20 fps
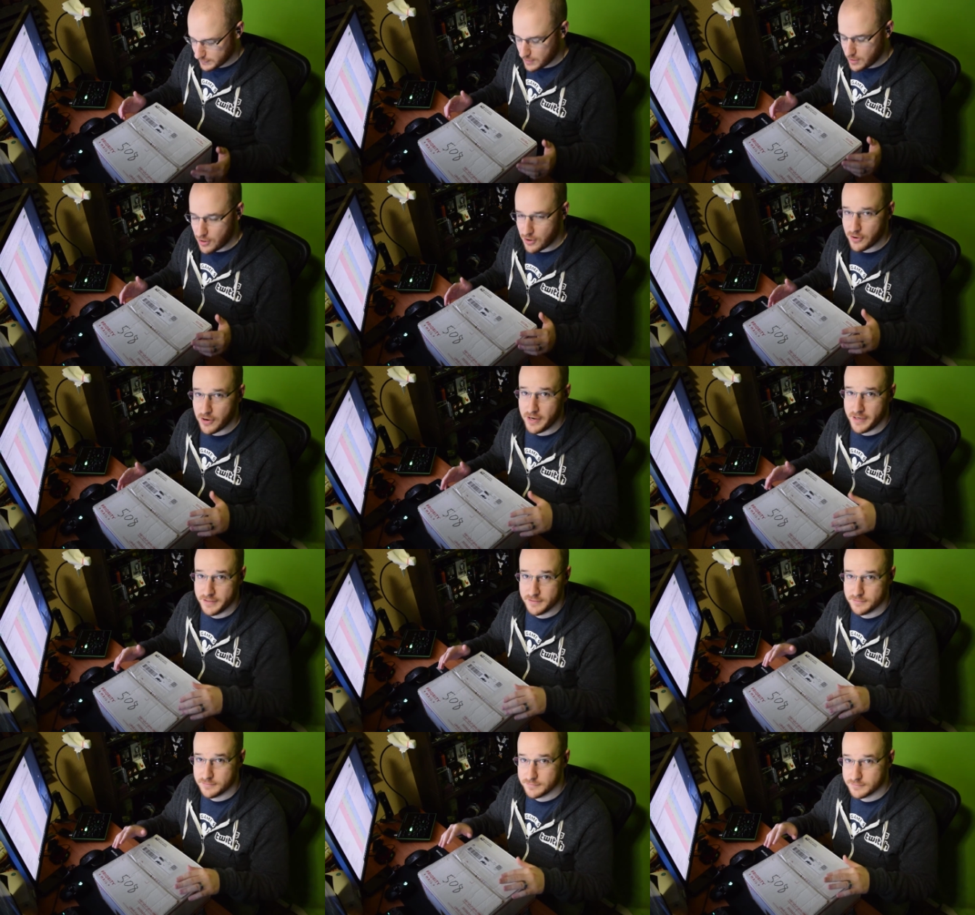All
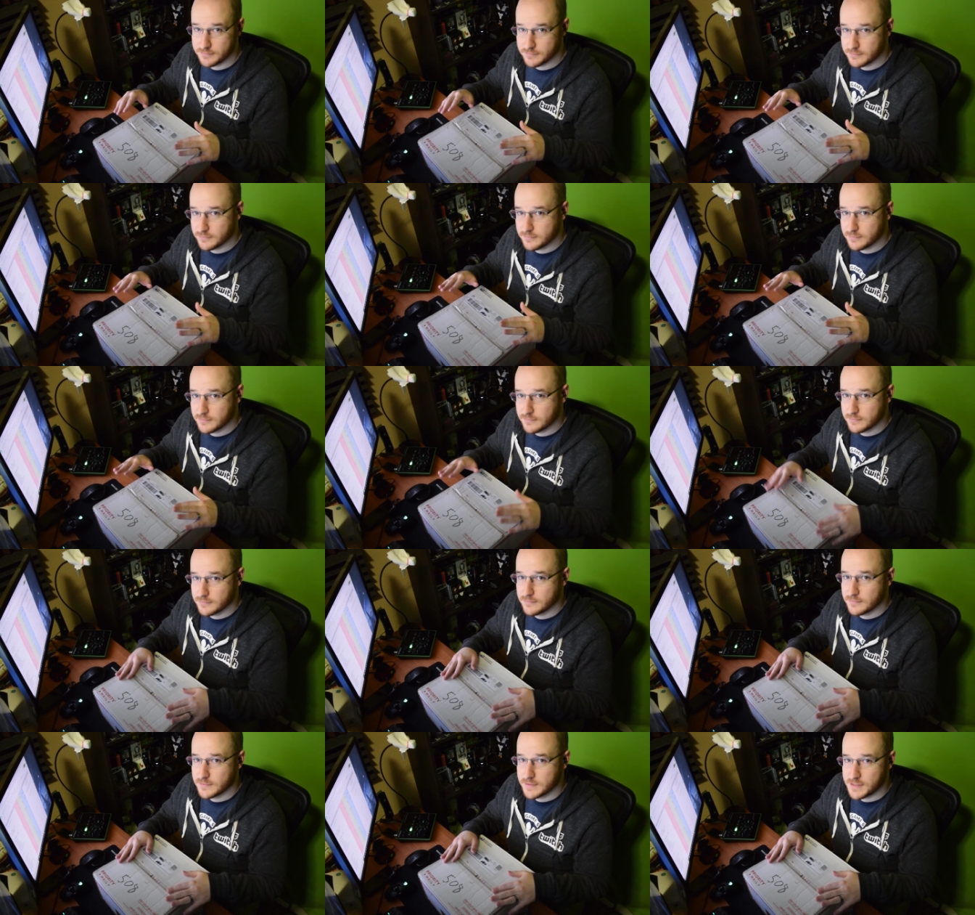right.
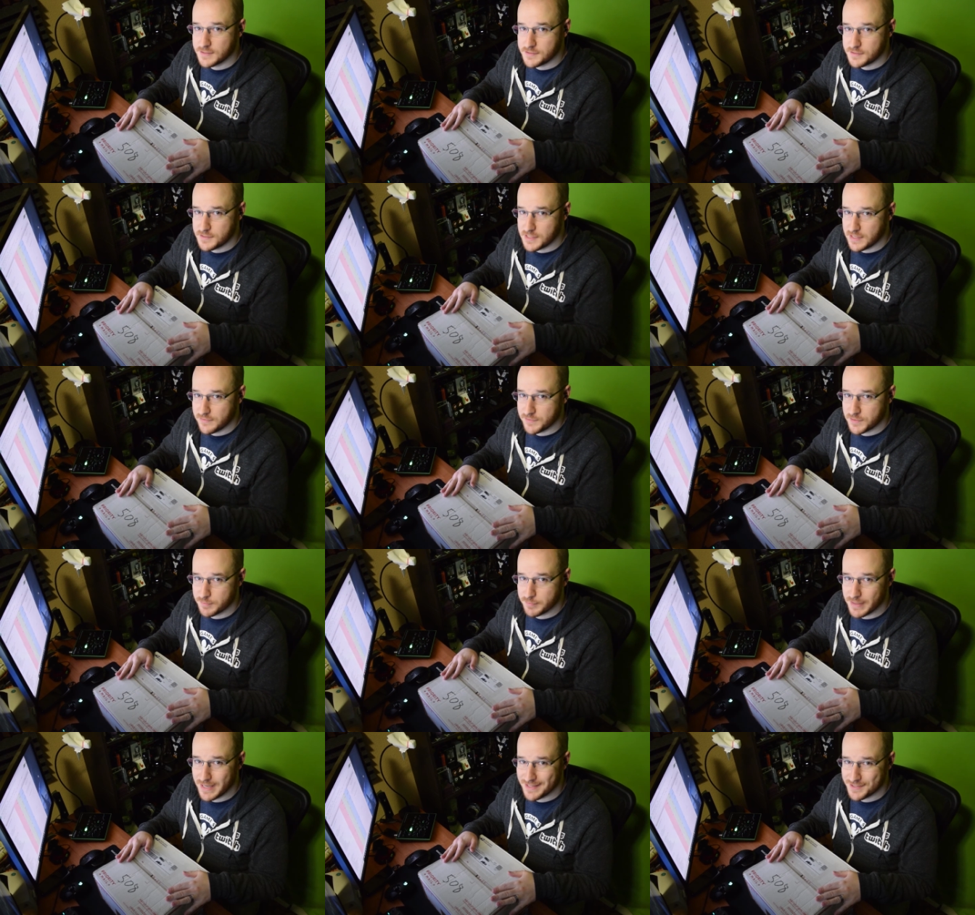Save
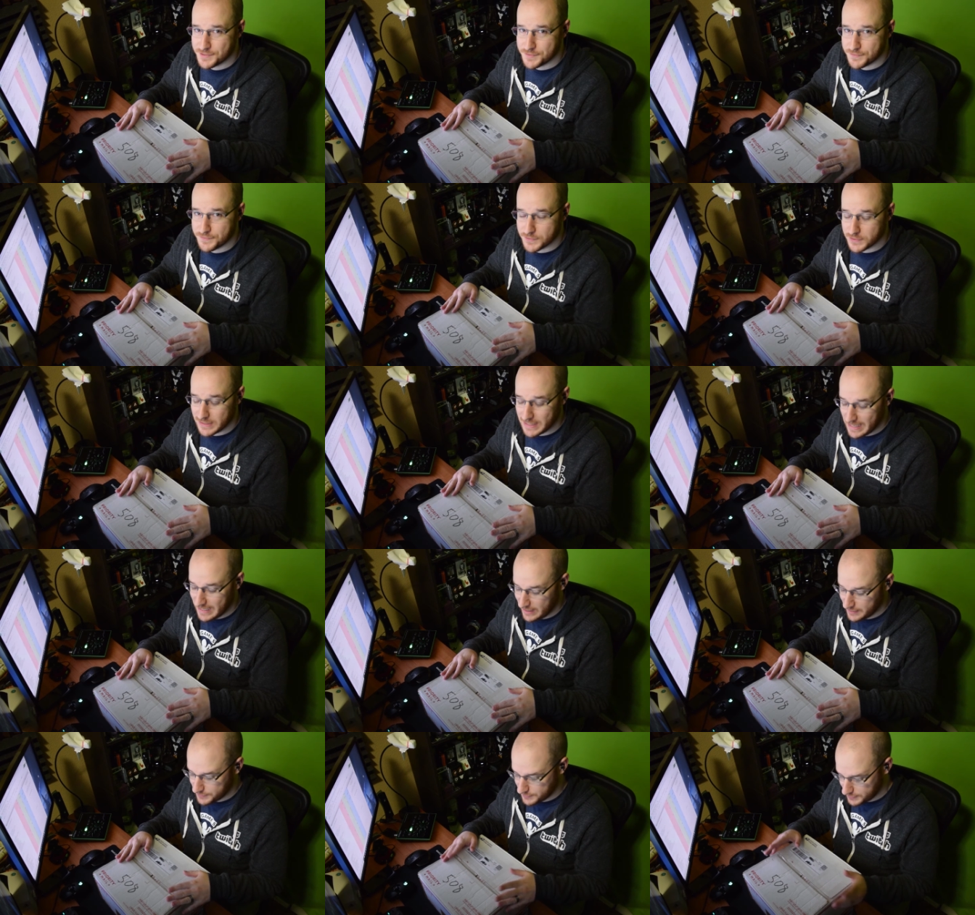the best for
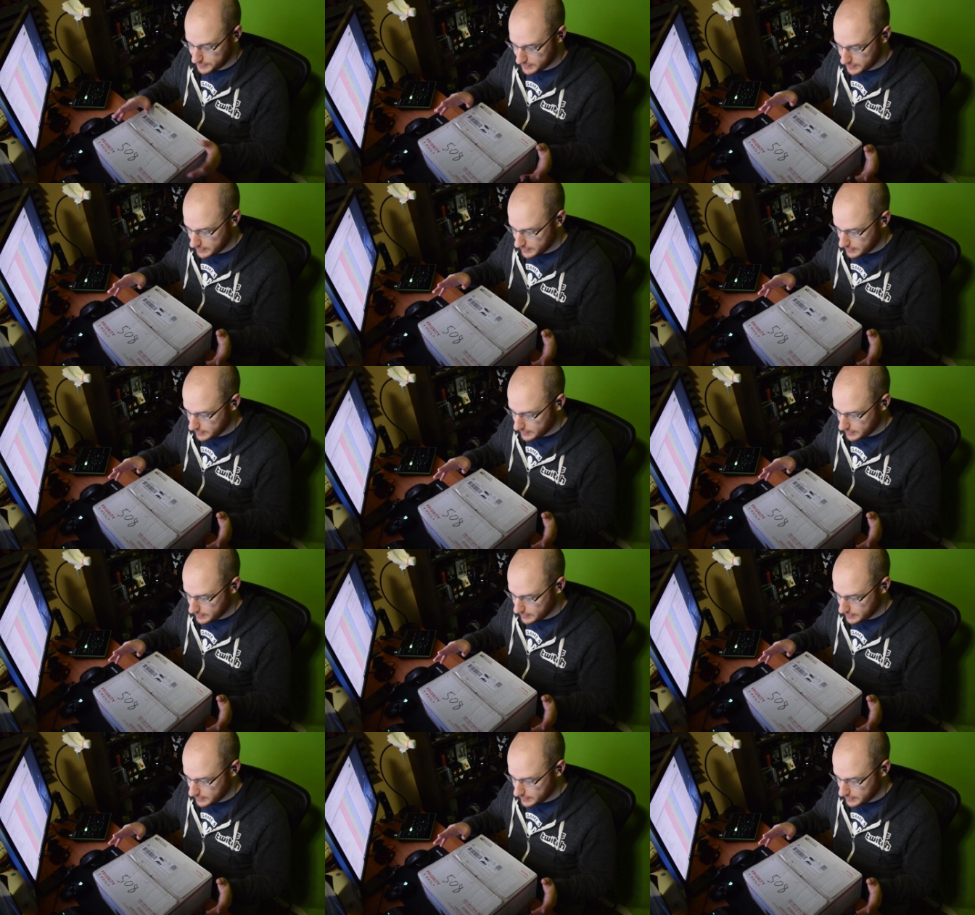last.